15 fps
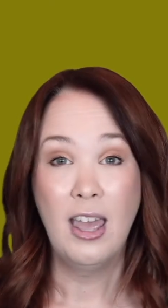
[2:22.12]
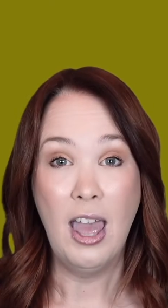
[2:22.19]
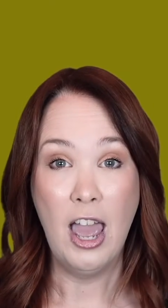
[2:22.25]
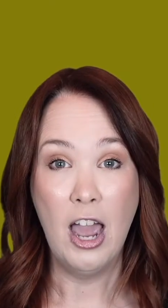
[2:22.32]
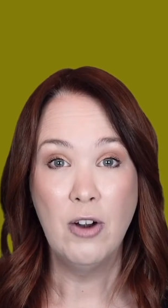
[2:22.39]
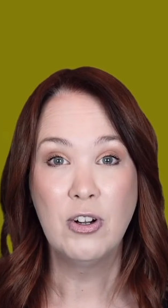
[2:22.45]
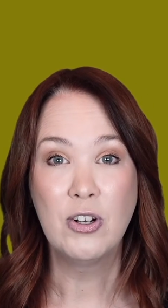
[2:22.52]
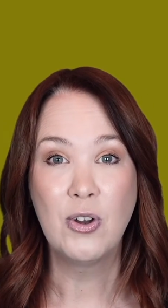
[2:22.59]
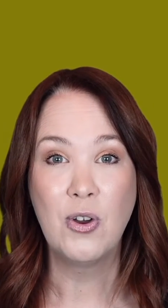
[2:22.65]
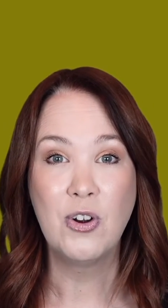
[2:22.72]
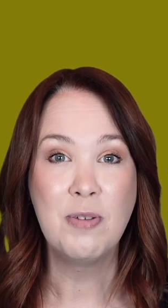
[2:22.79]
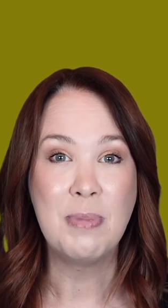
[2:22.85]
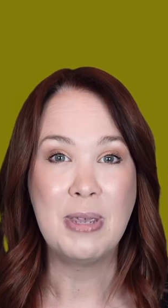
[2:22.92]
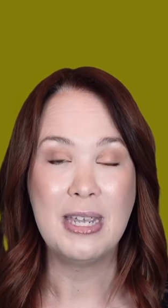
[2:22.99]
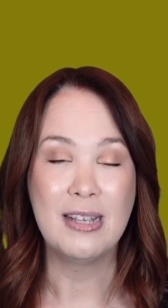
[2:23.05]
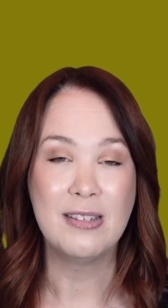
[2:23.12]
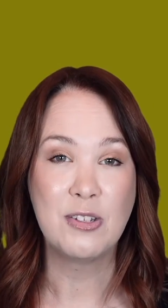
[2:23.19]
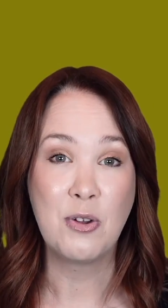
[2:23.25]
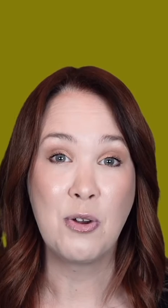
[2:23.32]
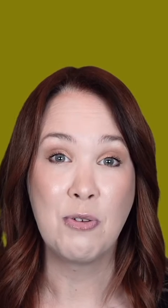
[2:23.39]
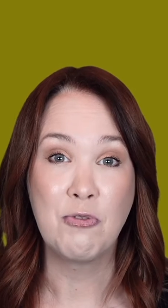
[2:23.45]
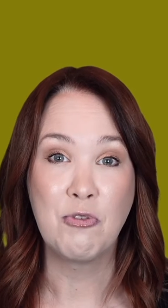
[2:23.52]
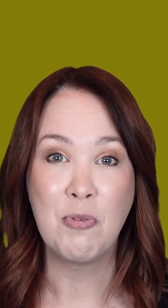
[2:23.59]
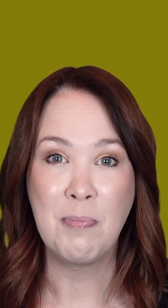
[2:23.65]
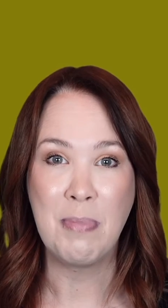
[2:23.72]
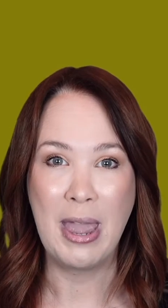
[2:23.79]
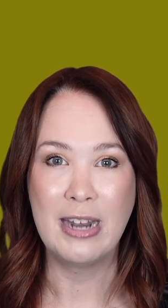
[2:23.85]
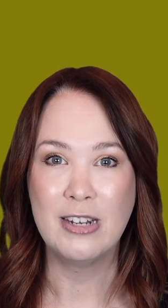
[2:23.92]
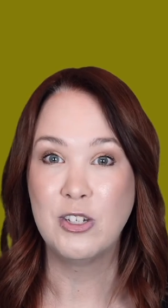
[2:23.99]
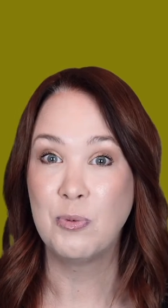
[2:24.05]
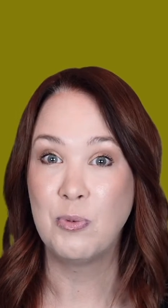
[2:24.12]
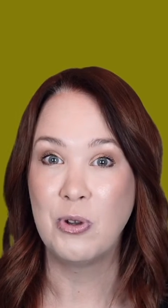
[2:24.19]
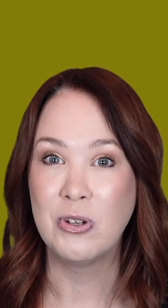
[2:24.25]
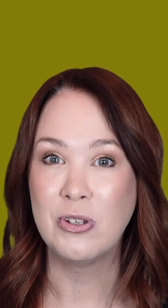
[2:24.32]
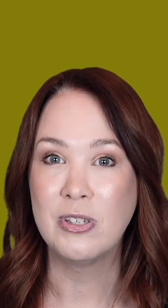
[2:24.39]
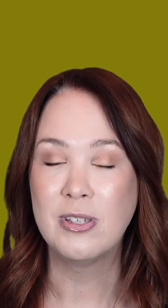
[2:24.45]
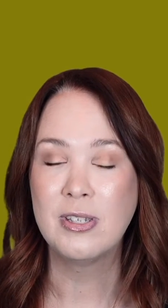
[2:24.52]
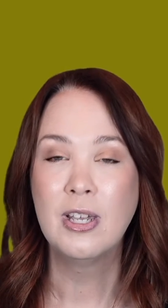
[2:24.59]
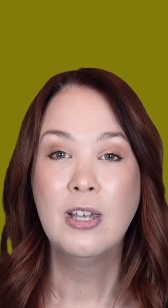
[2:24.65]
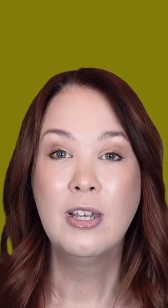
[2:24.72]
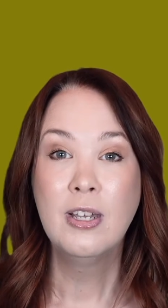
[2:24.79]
Our economy has gone from bad to worse.